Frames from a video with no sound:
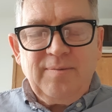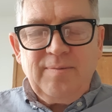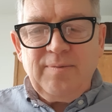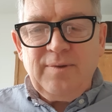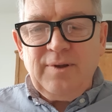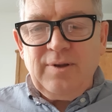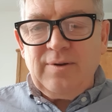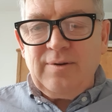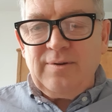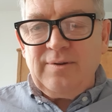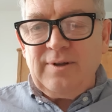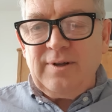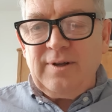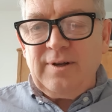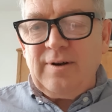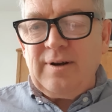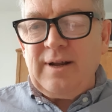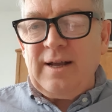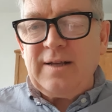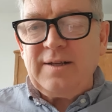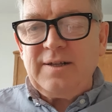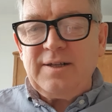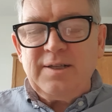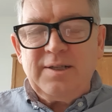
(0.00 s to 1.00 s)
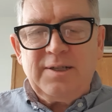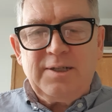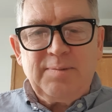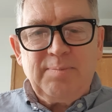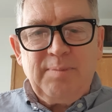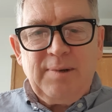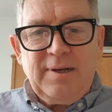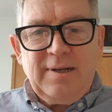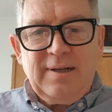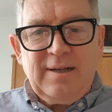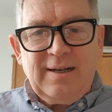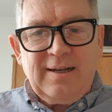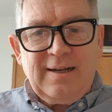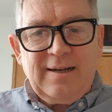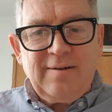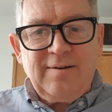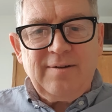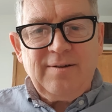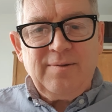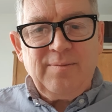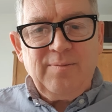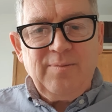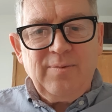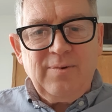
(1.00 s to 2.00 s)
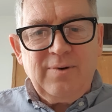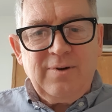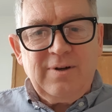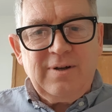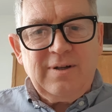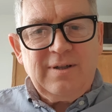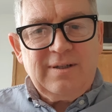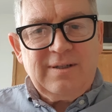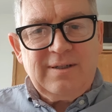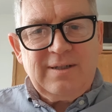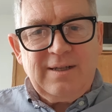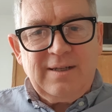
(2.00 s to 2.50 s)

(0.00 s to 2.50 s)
you know, you know, actions speak louder than words.